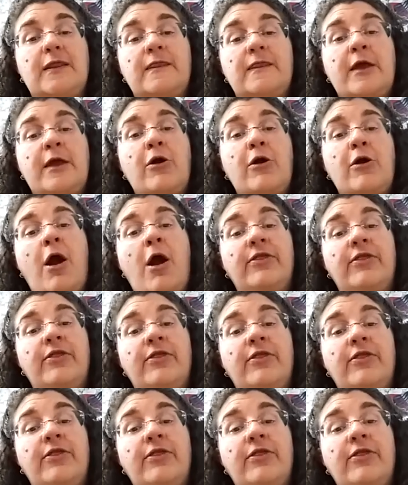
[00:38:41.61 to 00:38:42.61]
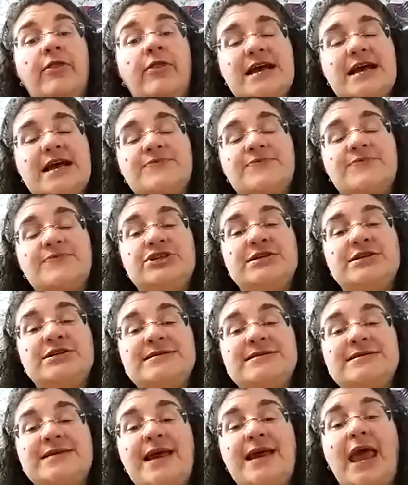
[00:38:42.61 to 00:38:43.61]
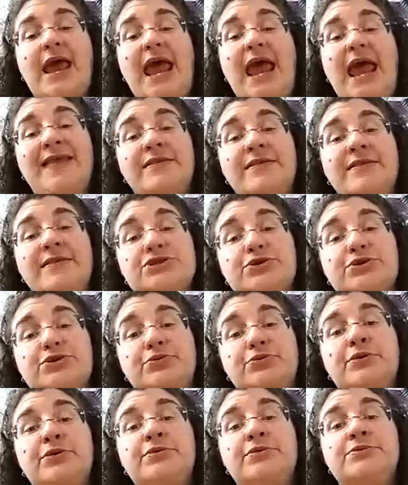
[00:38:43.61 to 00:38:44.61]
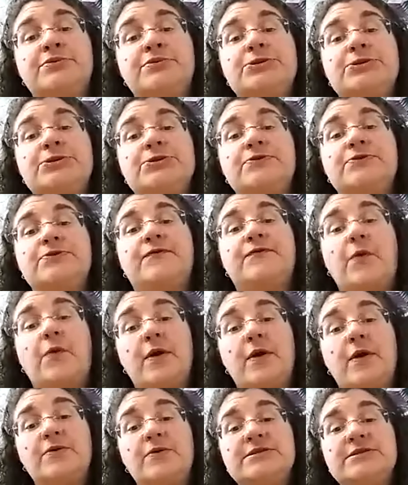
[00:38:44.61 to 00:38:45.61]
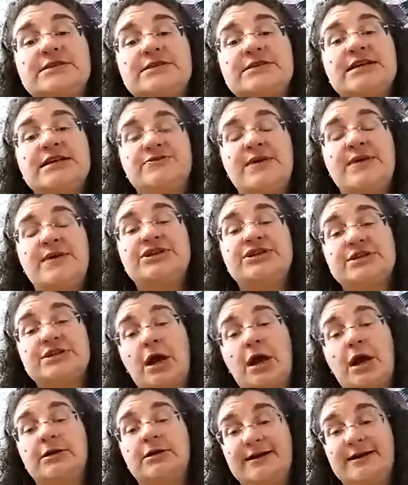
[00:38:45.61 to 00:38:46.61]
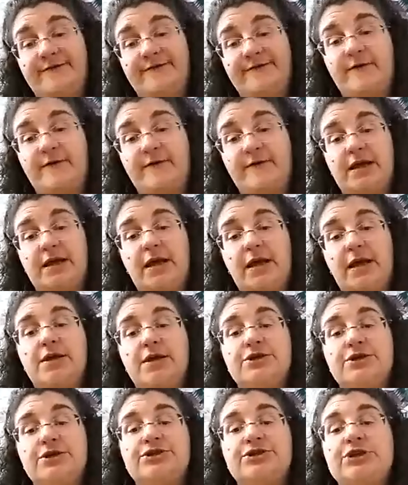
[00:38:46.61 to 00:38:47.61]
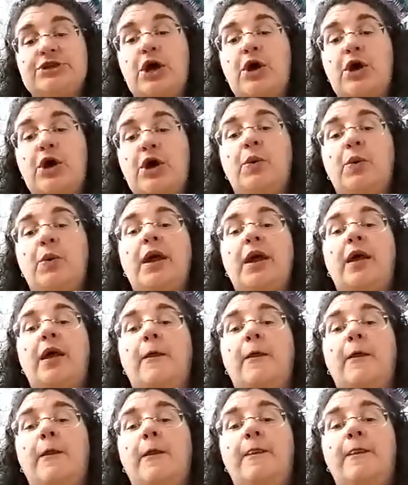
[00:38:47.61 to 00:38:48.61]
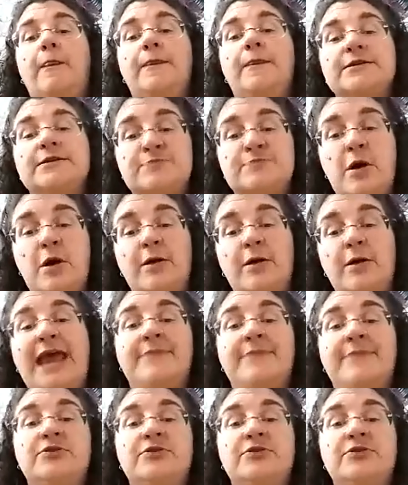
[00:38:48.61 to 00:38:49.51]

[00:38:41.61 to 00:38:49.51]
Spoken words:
is that there are 3 size ranges and the screws for those size ranges are different. So yeah,